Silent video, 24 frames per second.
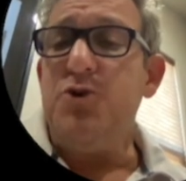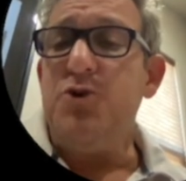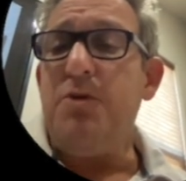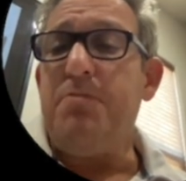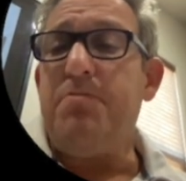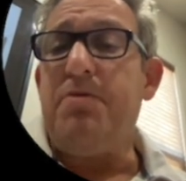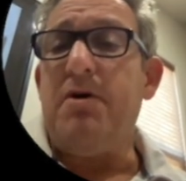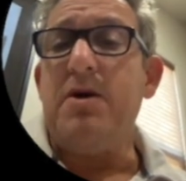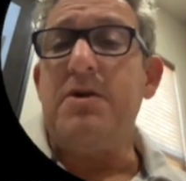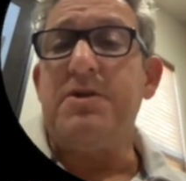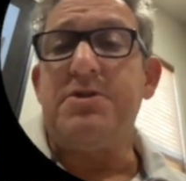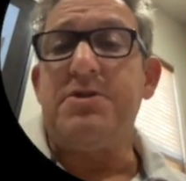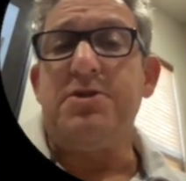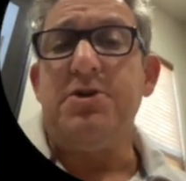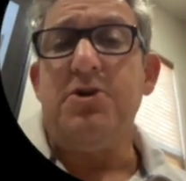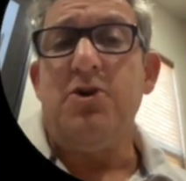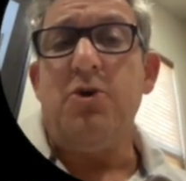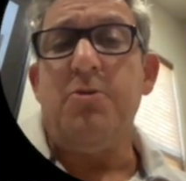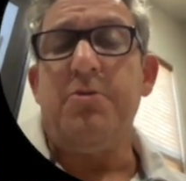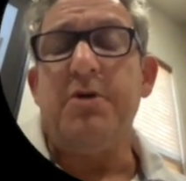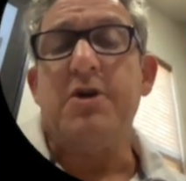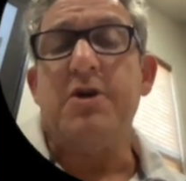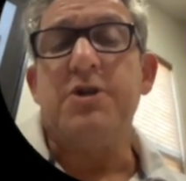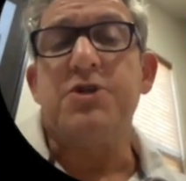a part
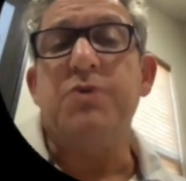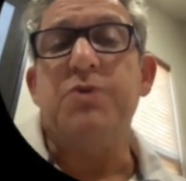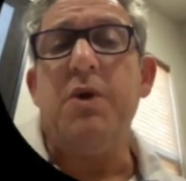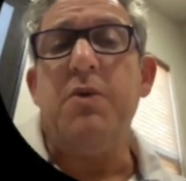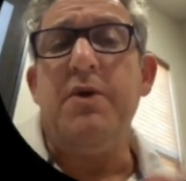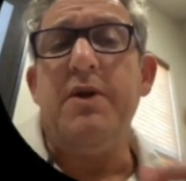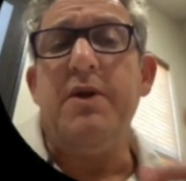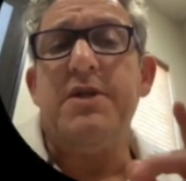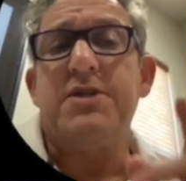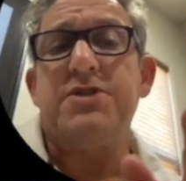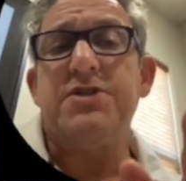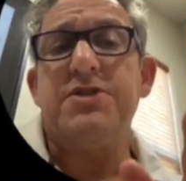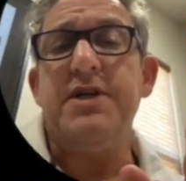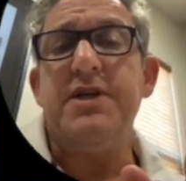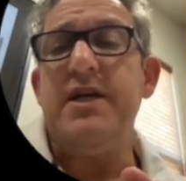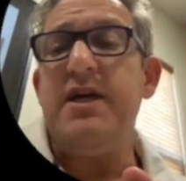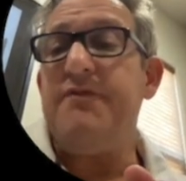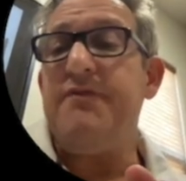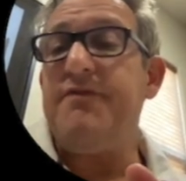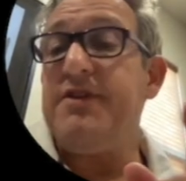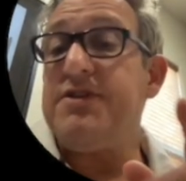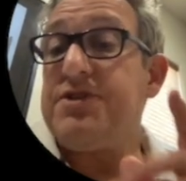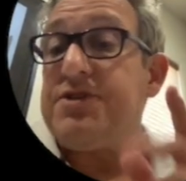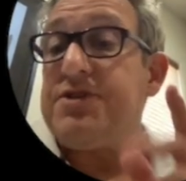two, because we want to see
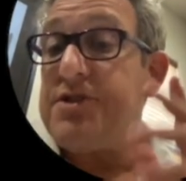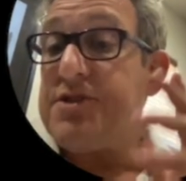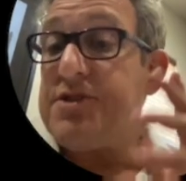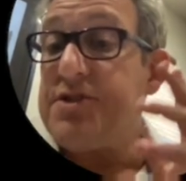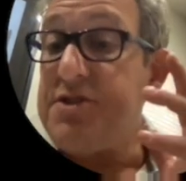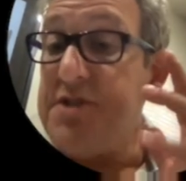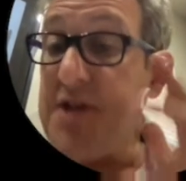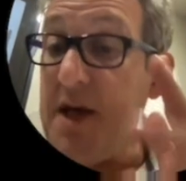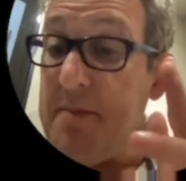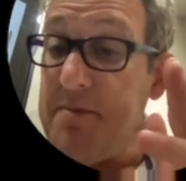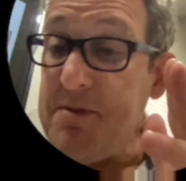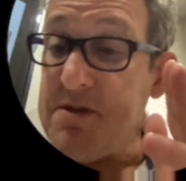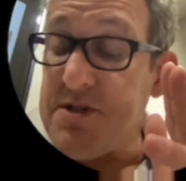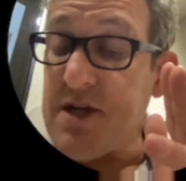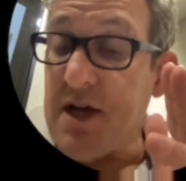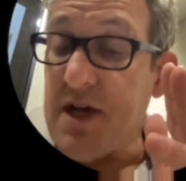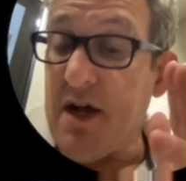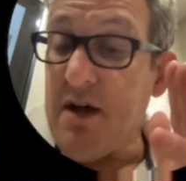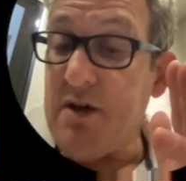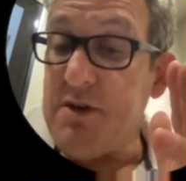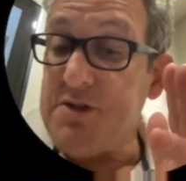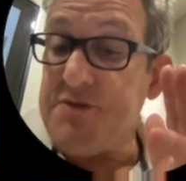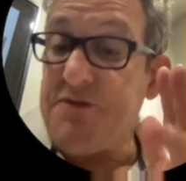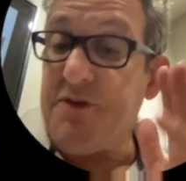if it's the stem
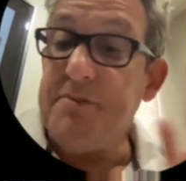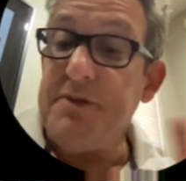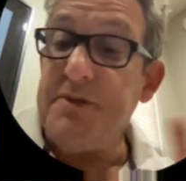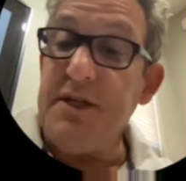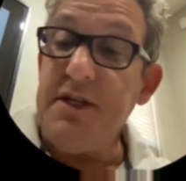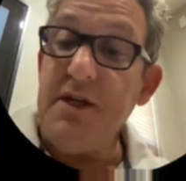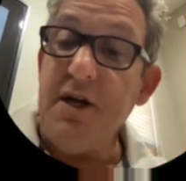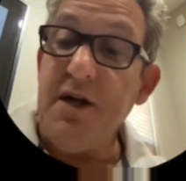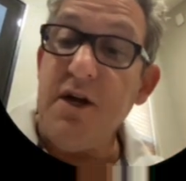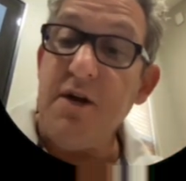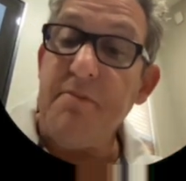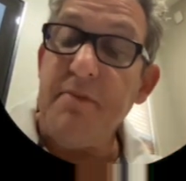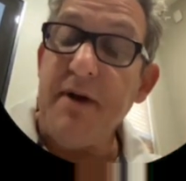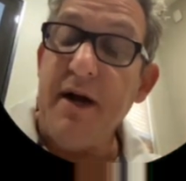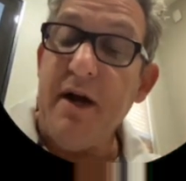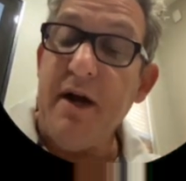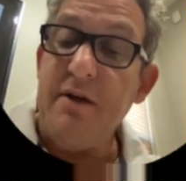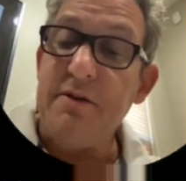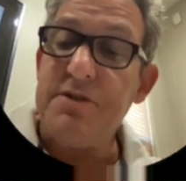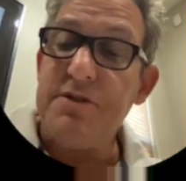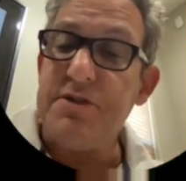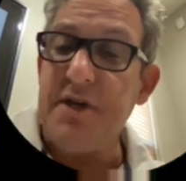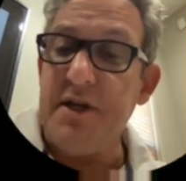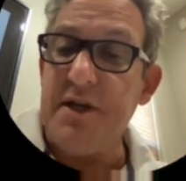cells from the young
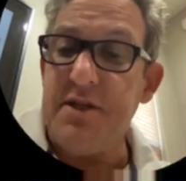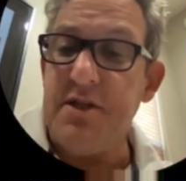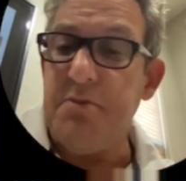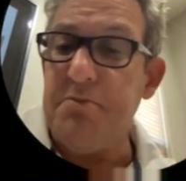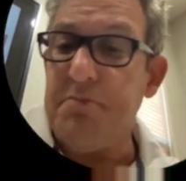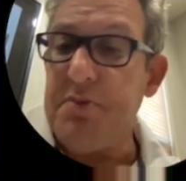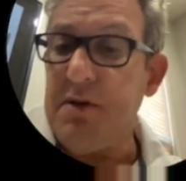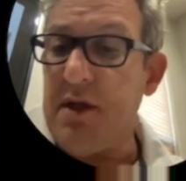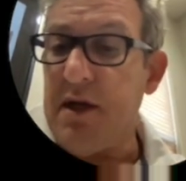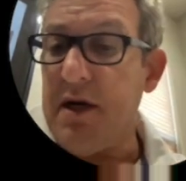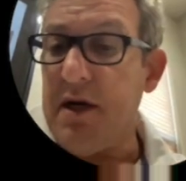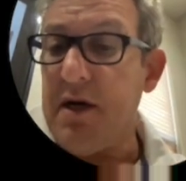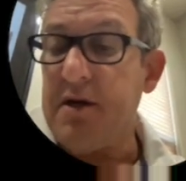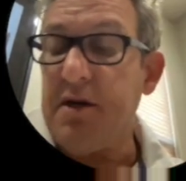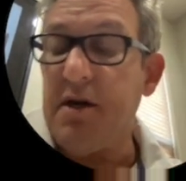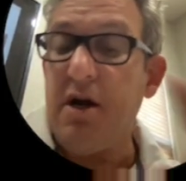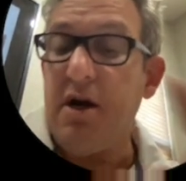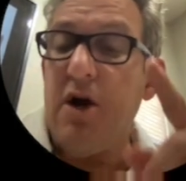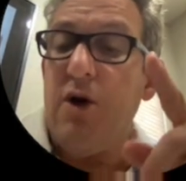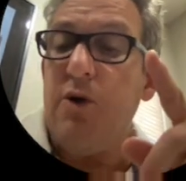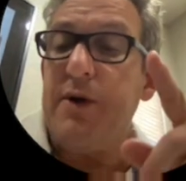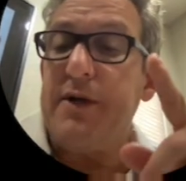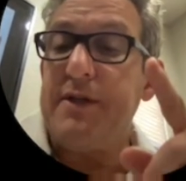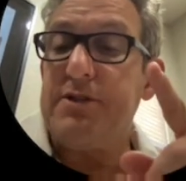mouse in the blood
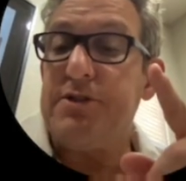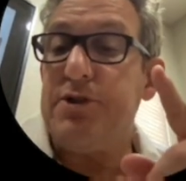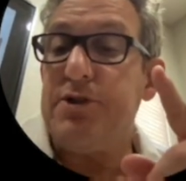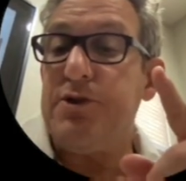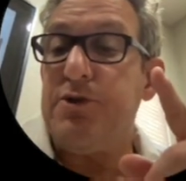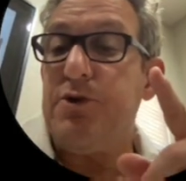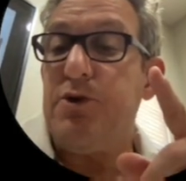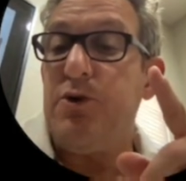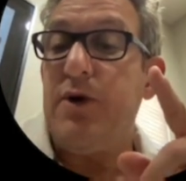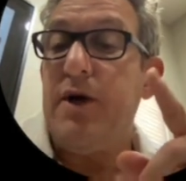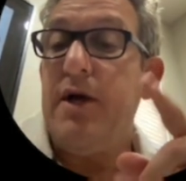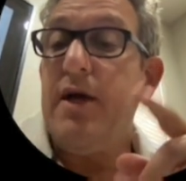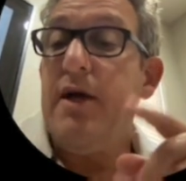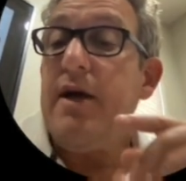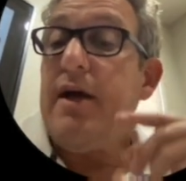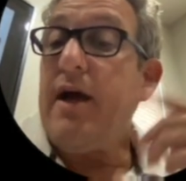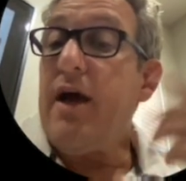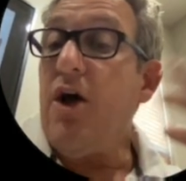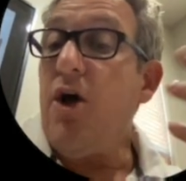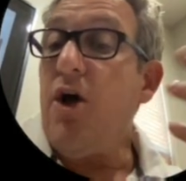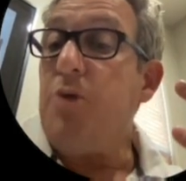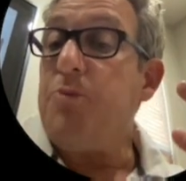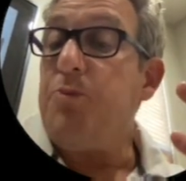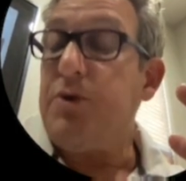going to
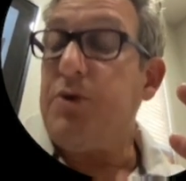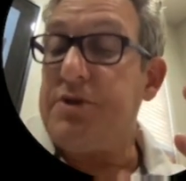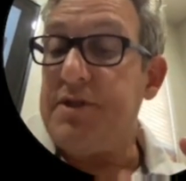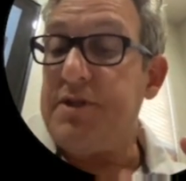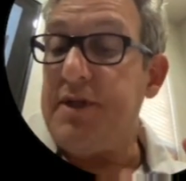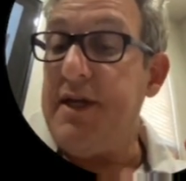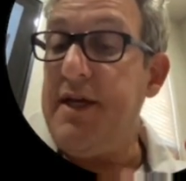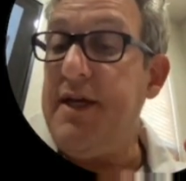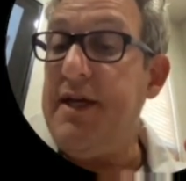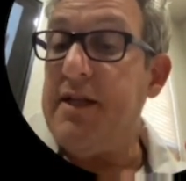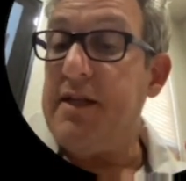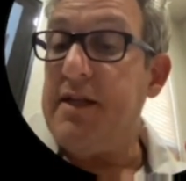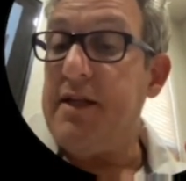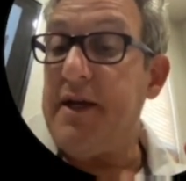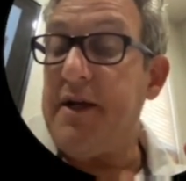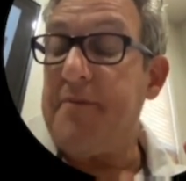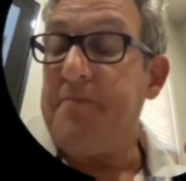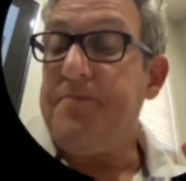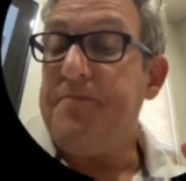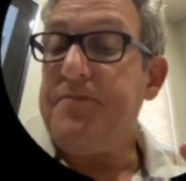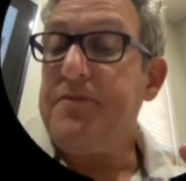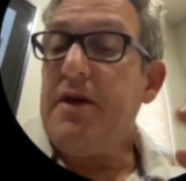help with the healing.